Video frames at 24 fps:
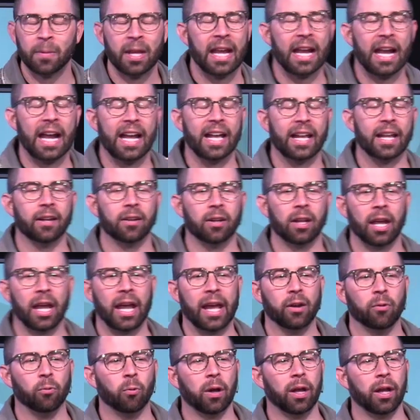And
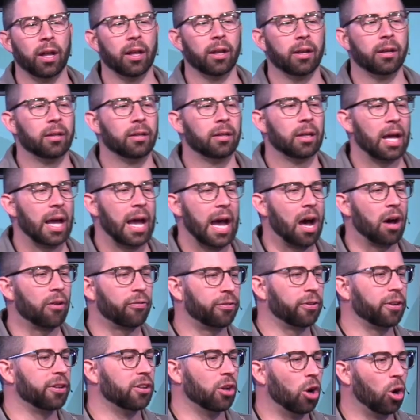when
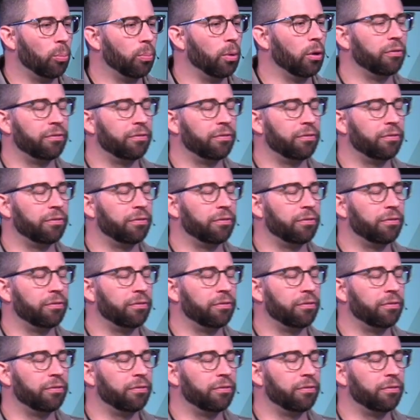Alfred Nobel